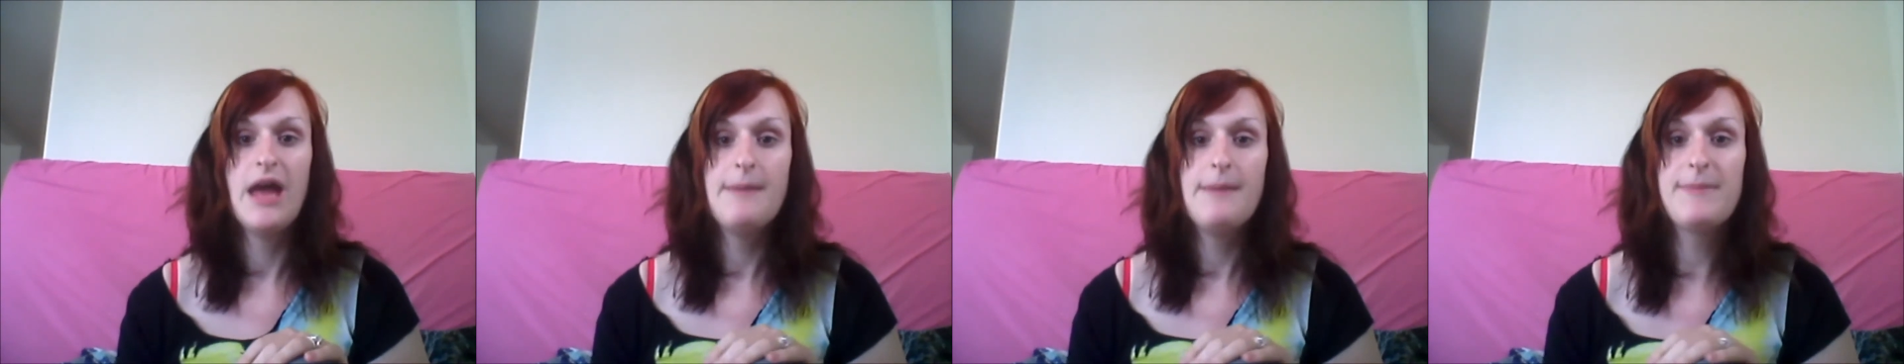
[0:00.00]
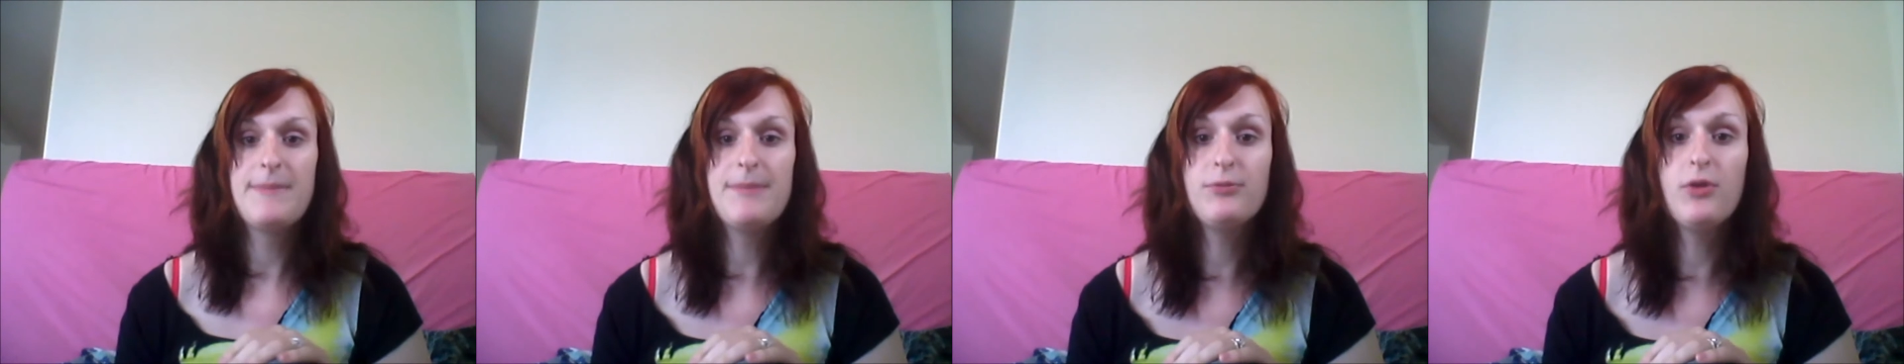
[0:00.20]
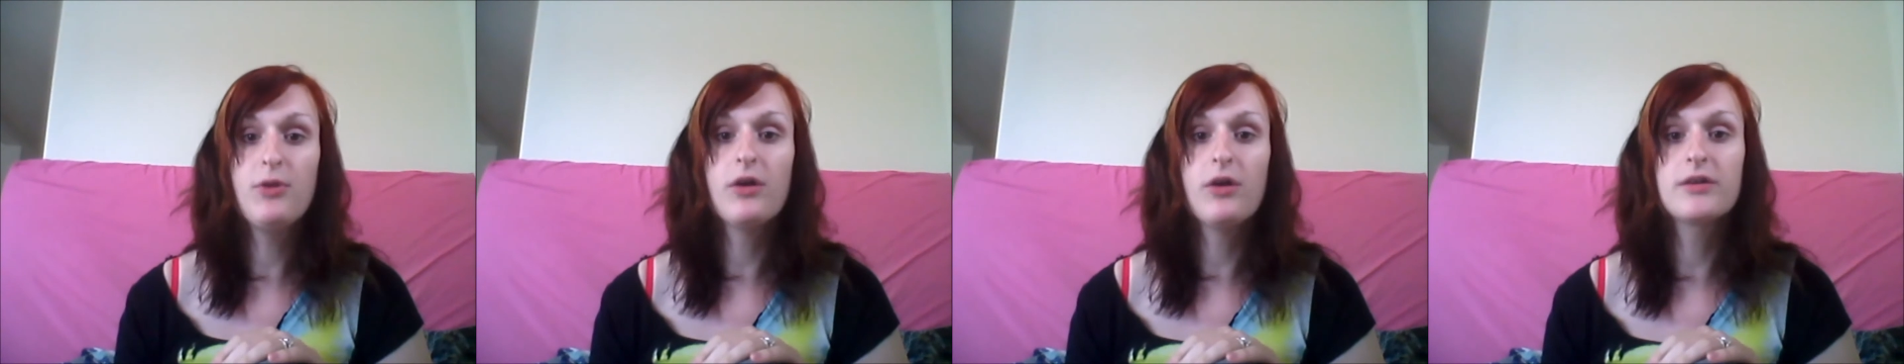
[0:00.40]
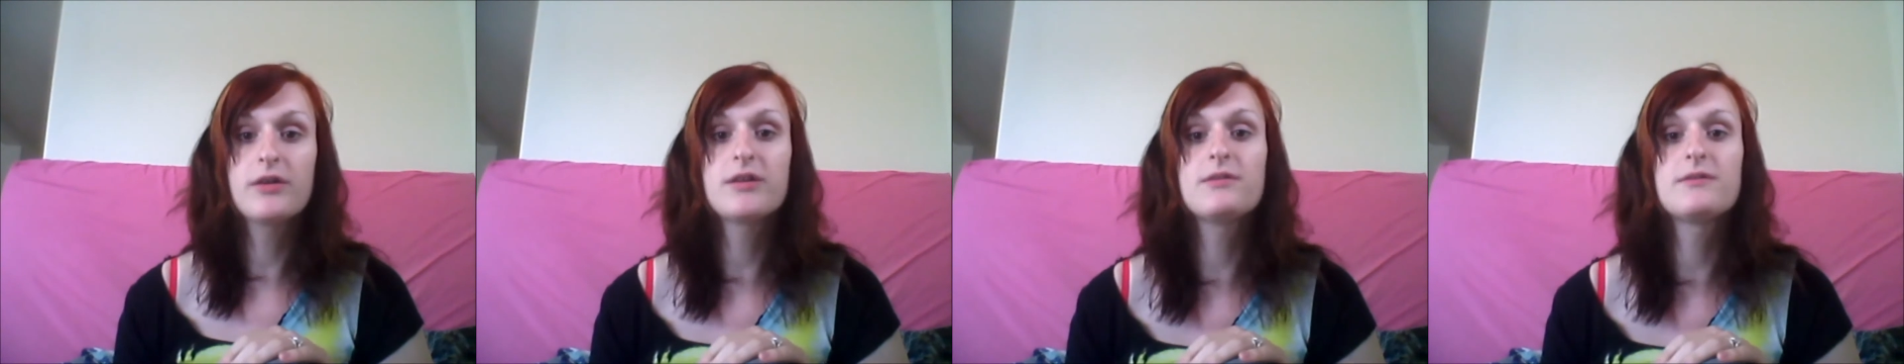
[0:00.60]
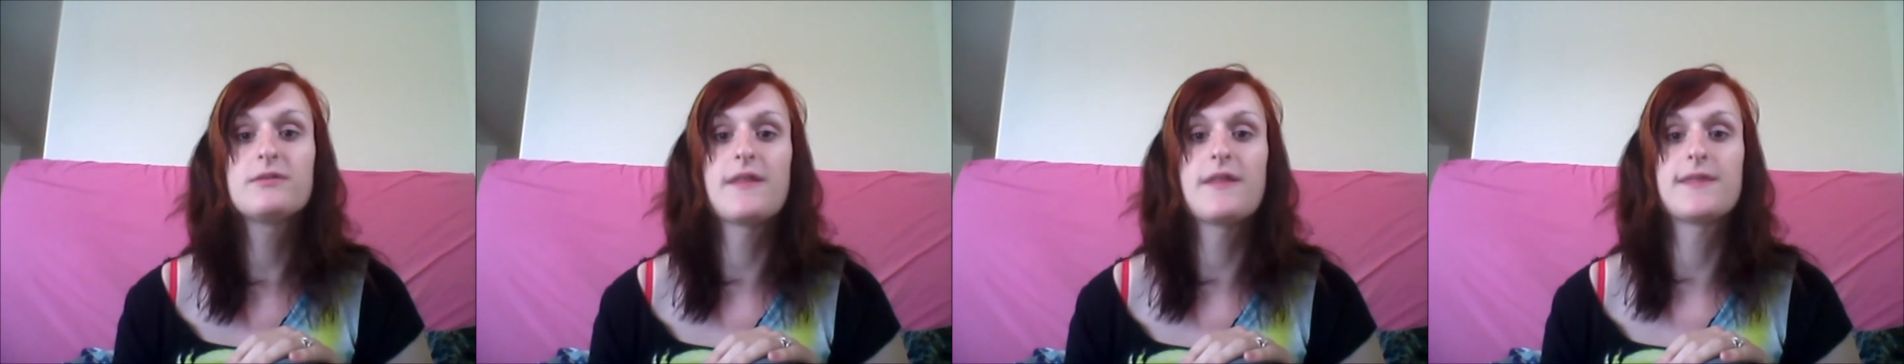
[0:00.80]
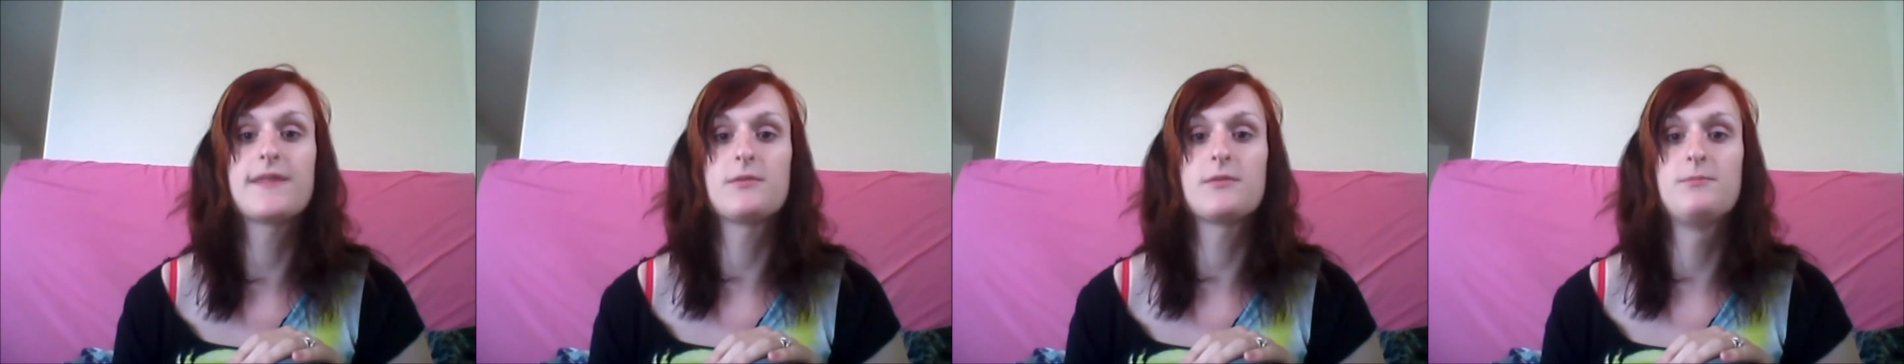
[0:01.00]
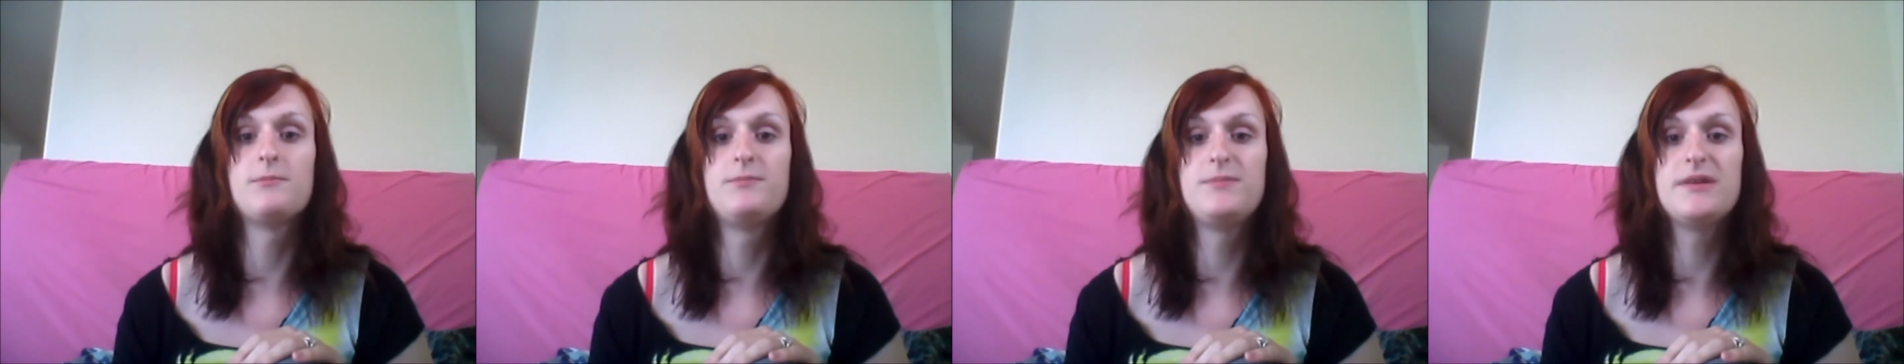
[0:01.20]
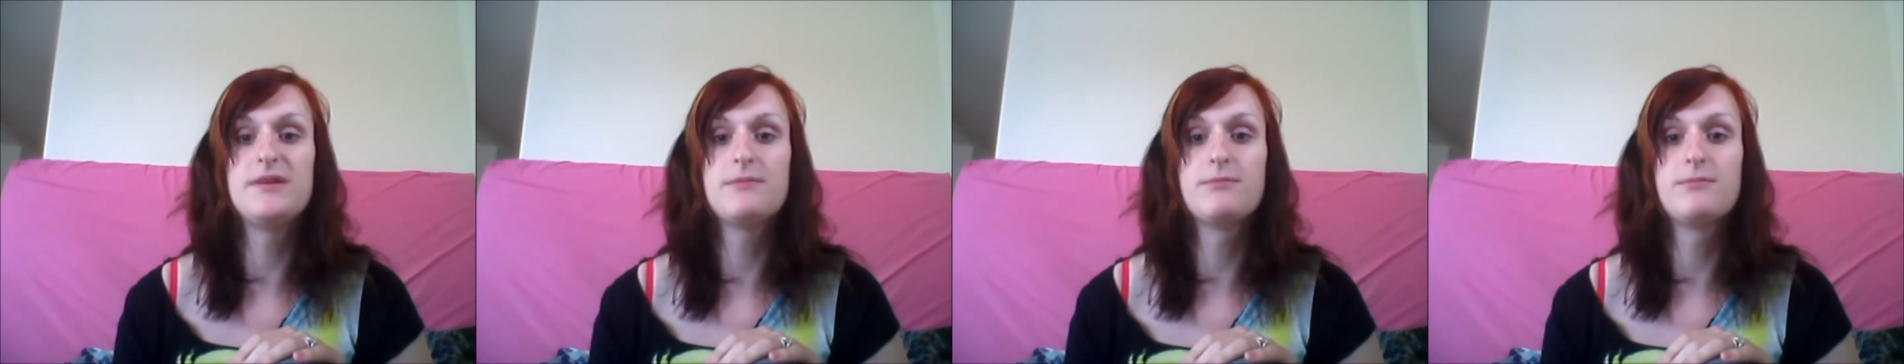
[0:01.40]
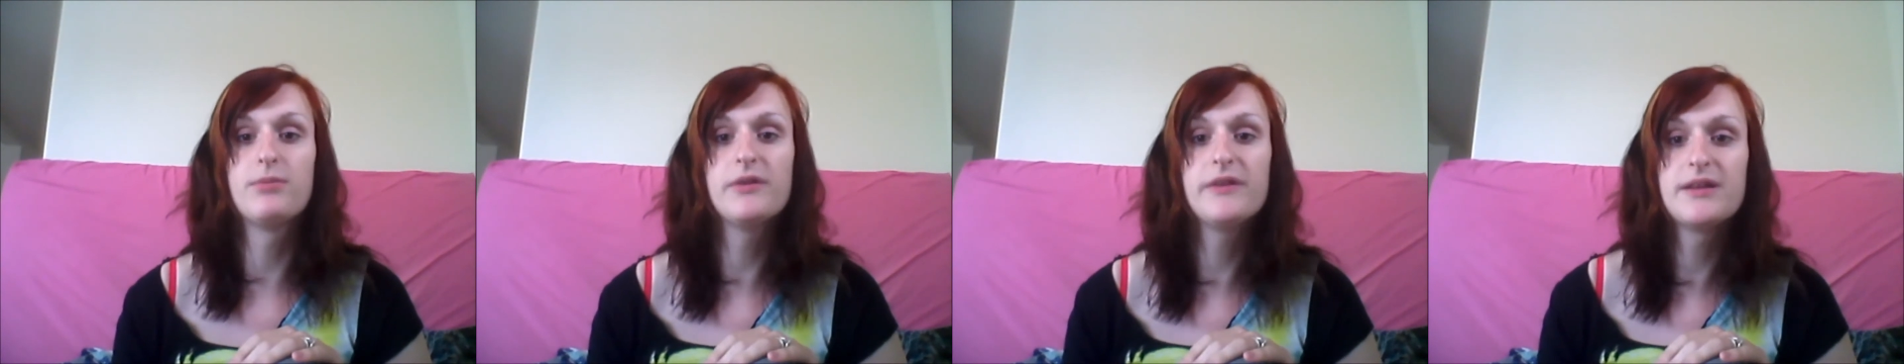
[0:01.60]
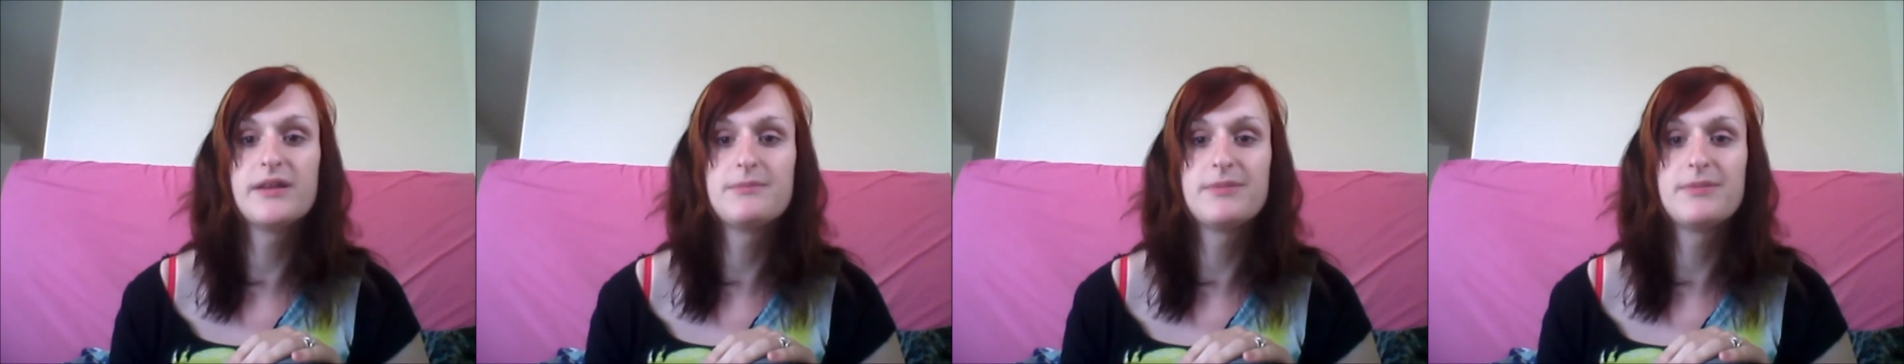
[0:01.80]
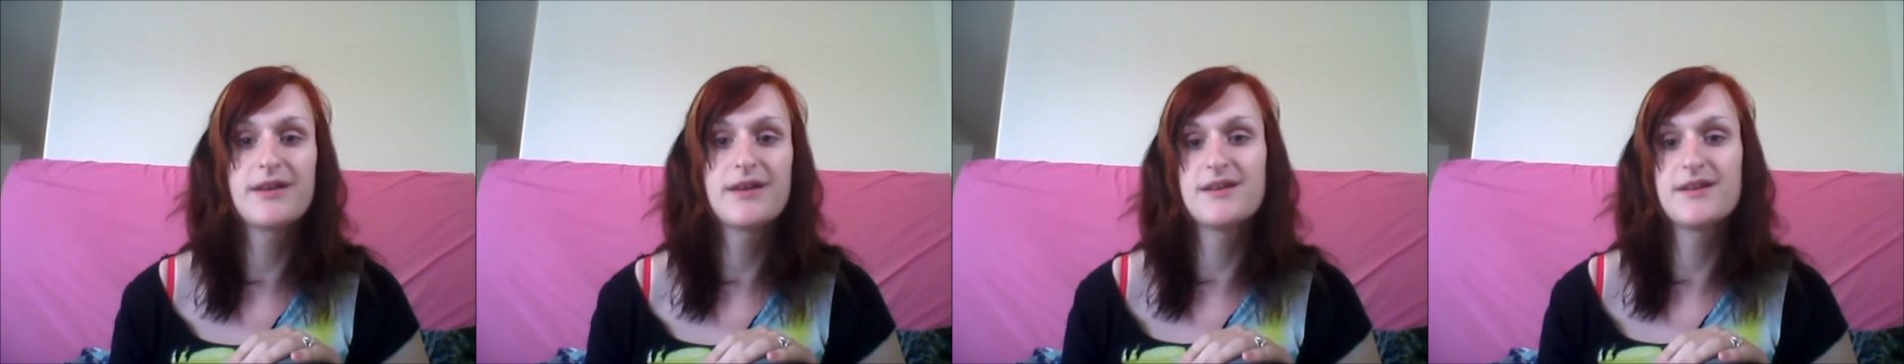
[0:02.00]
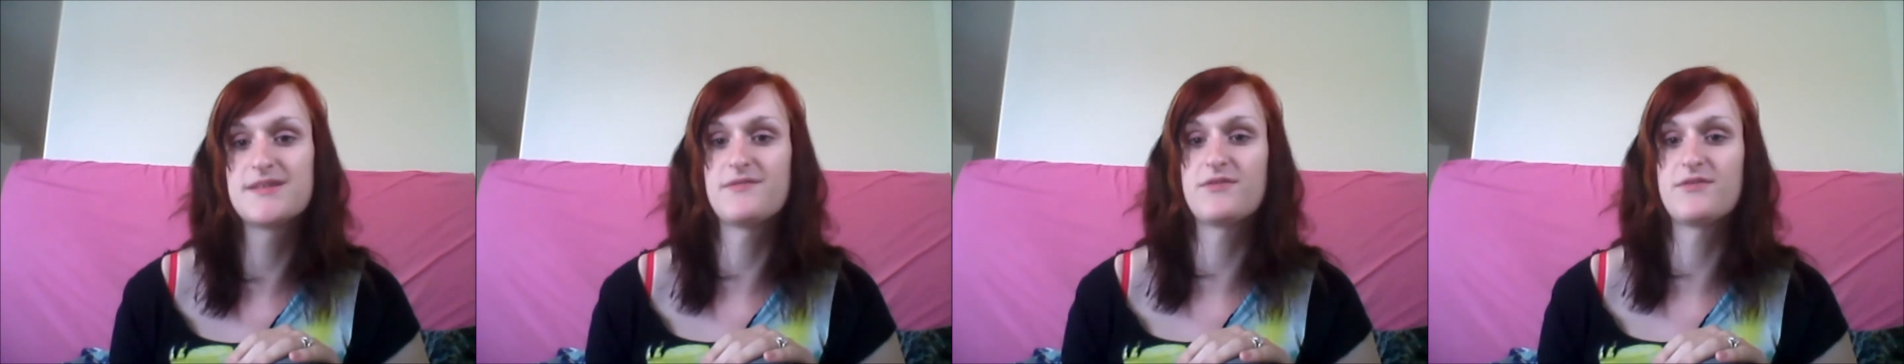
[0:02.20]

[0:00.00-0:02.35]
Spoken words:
People argue that they're being bullied because